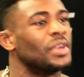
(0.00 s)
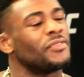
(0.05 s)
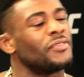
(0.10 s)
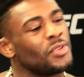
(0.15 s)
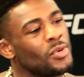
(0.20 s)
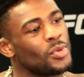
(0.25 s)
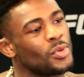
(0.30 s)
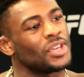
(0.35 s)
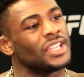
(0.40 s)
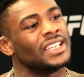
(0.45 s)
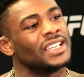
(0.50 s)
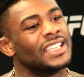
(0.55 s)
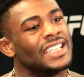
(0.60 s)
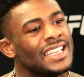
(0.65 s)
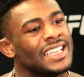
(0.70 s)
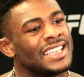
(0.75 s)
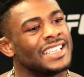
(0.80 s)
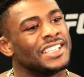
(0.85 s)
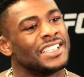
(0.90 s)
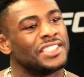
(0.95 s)
If you want
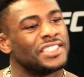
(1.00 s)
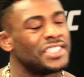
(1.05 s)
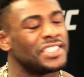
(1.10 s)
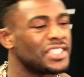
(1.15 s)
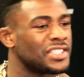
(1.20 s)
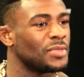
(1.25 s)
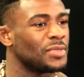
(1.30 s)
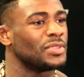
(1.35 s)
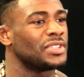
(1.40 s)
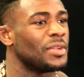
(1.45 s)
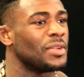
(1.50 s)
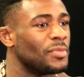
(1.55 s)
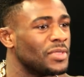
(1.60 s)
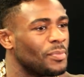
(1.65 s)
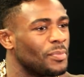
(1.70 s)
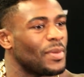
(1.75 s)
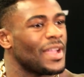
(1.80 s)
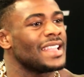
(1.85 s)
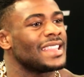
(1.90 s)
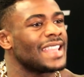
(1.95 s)
to
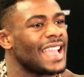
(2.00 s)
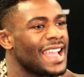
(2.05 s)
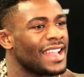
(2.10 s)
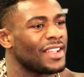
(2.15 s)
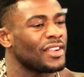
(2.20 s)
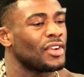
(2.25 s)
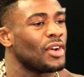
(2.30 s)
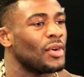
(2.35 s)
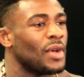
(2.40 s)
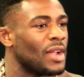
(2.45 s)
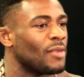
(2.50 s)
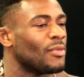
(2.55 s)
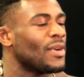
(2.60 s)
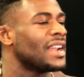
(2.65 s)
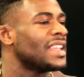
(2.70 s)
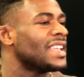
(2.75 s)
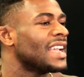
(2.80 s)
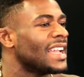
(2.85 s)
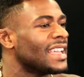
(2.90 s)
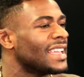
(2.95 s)
debate that, go ahead.
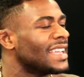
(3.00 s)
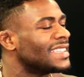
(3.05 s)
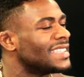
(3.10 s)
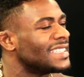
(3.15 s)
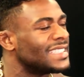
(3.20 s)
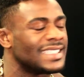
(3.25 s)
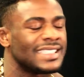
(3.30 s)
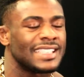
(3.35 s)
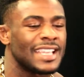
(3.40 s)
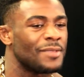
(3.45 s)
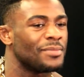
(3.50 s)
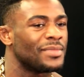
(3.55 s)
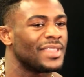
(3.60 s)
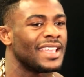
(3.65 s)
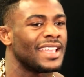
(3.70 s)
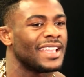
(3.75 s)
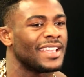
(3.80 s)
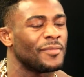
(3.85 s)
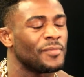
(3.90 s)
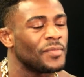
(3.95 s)
Ronnie Yaya did the same
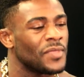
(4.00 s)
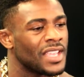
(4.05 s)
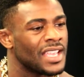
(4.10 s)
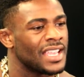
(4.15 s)
thing.